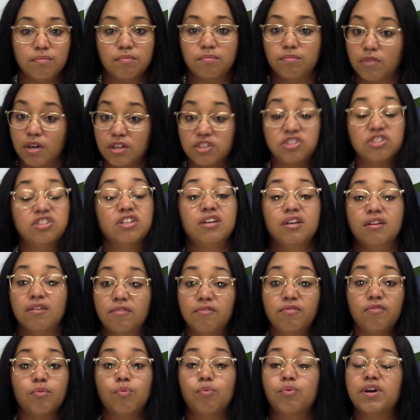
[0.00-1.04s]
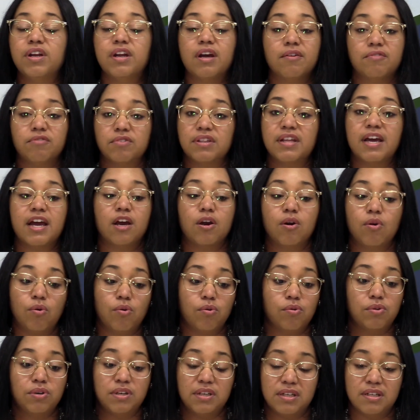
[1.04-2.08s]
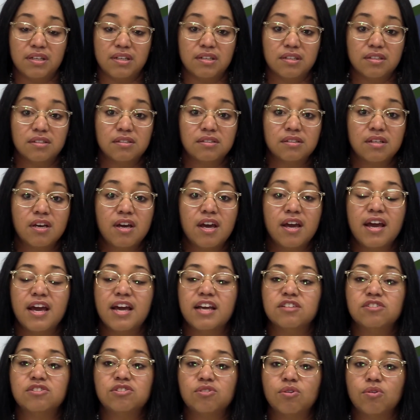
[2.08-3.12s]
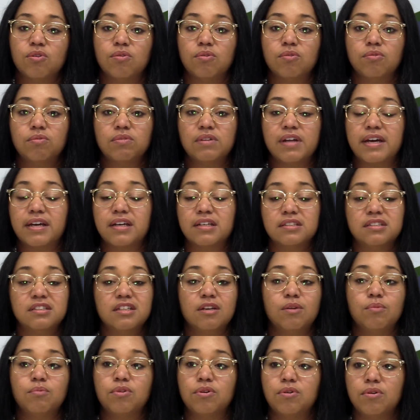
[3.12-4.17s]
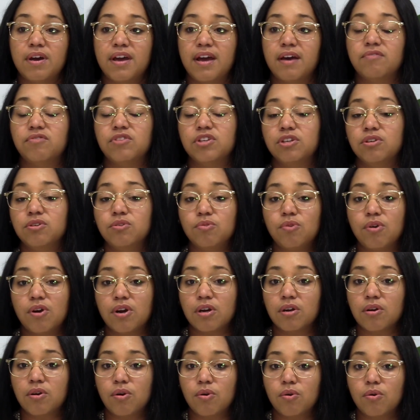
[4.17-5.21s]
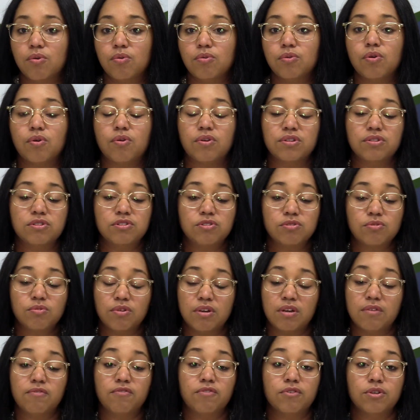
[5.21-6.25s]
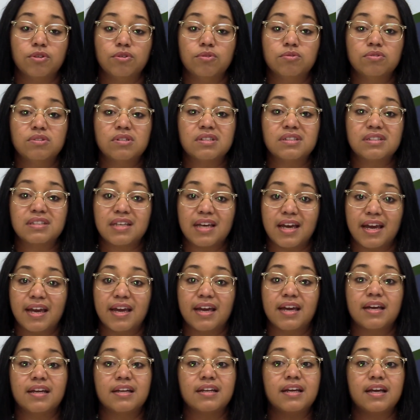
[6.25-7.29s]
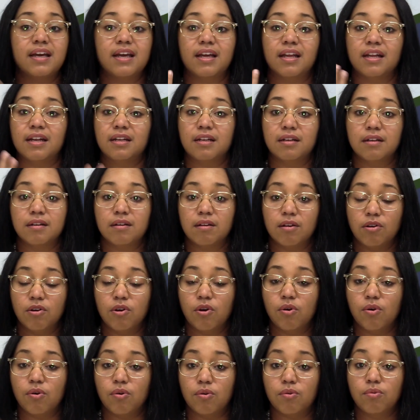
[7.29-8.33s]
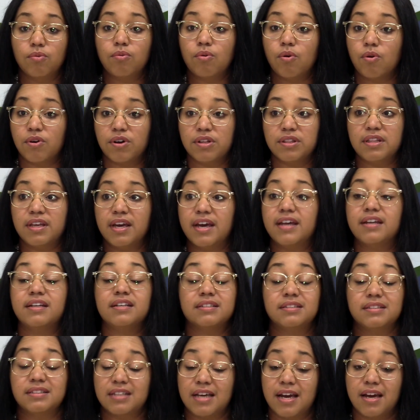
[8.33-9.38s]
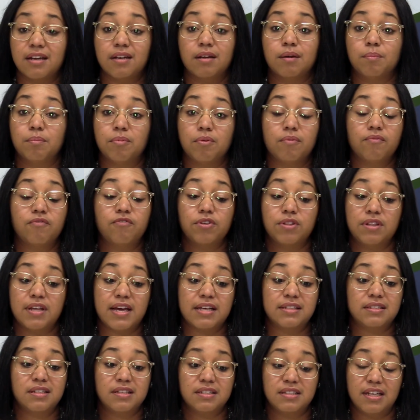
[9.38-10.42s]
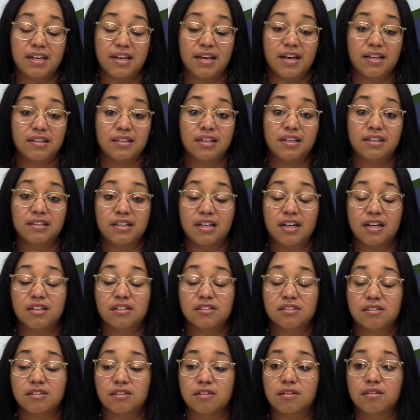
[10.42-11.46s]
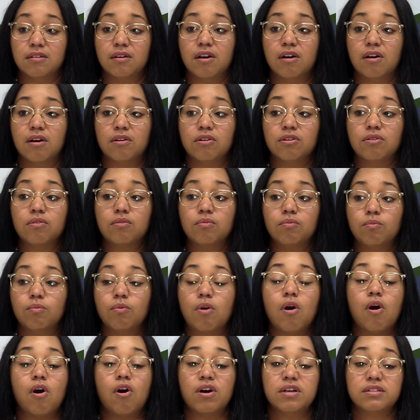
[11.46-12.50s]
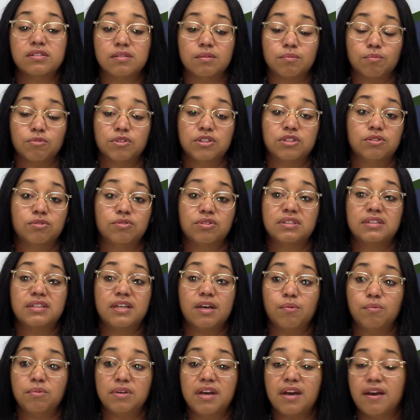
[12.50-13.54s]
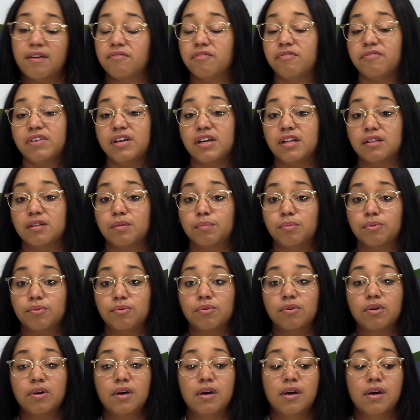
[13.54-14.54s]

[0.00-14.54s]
achieve whatever that goal is. And so, like I said, we'll have the QR code on the screen for you to scan and go on that and sign up for that today. I think that is a awesome resource that we have available.